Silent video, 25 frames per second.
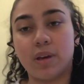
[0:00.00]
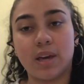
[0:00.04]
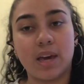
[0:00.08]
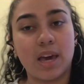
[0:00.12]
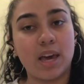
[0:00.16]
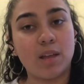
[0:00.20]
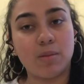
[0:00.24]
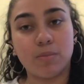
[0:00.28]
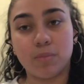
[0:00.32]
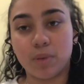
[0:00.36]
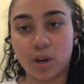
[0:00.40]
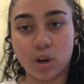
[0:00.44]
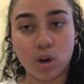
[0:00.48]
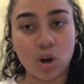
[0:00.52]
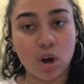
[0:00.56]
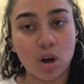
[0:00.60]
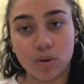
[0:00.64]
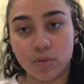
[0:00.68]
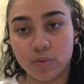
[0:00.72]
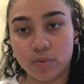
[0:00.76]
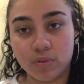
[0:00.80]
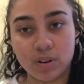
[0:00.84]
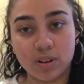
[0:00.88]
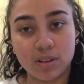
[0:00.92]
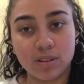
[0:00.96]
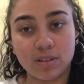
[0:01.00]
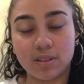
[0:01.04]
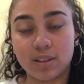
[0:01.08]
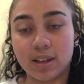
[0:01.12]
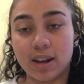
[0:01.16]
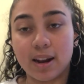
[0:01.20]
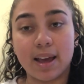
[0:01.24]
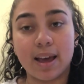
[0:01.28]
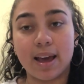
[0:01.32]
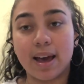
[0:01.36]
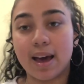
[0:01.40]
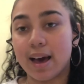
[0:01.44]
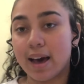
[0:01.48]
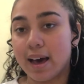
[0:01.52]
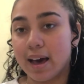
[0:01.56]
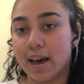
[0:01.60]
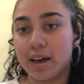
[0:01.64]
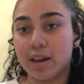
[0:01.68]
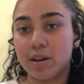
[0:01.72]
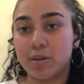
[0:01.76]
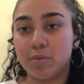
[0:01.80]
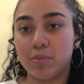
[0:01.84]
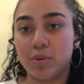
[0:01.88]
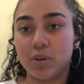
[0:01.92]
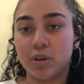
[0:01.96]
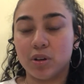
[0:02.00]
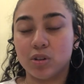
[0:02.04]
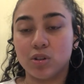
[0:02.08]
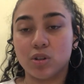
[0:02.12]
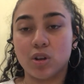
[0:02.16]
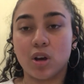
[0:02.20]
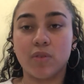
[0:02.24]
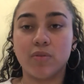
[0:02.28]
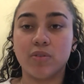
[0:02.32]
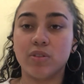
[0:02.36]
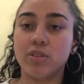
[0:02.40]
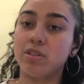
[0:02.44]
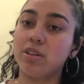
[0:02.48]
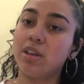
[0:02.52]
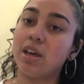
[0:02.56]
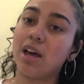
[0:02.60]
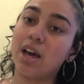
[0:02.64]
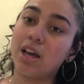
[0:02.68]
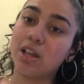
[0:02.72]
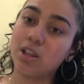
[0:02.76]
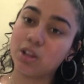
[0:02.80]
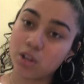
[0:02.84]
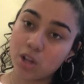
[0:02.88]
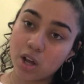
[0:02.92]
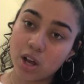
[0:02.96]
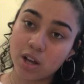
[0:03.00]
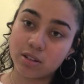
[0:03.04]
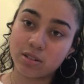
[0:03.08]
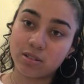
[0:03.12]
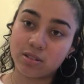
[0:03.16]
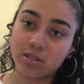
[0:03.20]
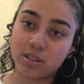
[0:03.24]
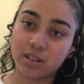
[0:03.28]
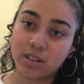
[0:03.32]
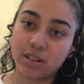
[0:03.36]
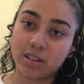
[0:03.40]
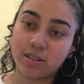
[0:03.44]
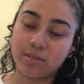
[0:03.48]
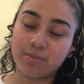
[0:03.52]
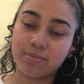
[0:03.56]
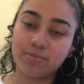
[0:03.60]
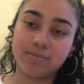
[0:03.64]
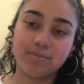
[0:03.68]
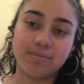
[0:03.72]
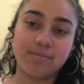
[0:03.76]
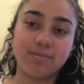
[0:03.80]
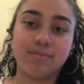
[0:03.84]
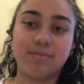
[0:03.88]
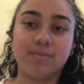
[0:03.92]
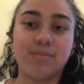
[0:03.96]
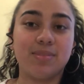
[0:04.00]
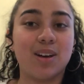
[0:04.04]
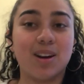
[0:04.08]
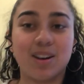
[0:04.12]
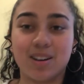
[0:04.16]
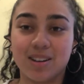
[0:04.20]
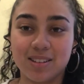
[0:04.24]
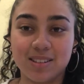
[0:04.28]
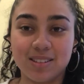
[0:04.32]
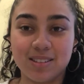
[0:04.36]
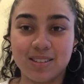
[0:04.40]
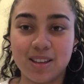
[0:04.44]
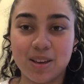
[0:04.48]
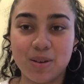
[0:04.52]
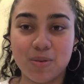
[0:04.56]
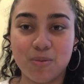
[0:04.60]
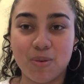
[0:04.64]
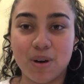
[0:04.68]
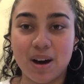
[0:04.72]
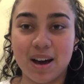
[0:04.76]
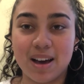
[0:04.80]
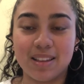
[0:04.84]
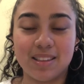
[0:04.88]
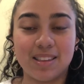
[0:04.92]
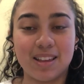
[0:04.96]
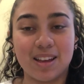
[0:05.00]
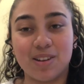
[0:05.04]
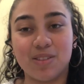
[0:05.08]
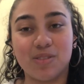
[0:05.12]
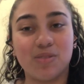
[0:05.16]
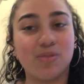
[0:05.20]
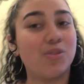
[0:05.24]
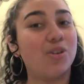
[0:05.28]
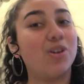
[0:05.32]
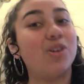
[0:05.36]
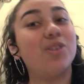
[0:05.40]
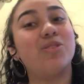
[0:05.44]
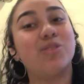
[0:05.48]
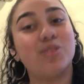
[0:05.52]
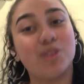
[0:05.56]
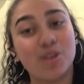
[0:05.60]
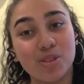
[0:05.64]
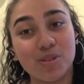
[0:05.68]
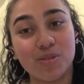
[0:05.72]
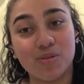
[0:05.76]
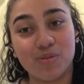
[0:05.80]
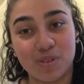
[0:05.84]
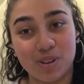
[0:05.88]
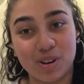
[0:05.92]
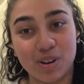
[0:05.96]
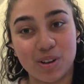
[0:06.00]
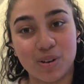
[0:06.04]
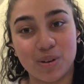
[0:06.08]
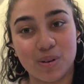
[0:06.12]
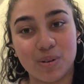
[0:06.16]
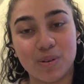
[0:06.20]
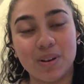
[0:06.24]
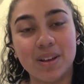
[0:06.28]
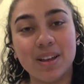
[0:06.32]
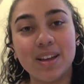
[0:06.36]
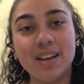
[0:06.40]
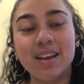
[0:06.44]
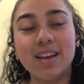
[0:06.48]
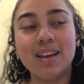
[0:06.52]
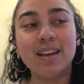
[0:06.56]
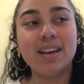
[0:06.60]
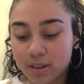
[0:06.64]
gain my confidence that I had, because obviously I lost it. I'm not gonna say why, that is for another video.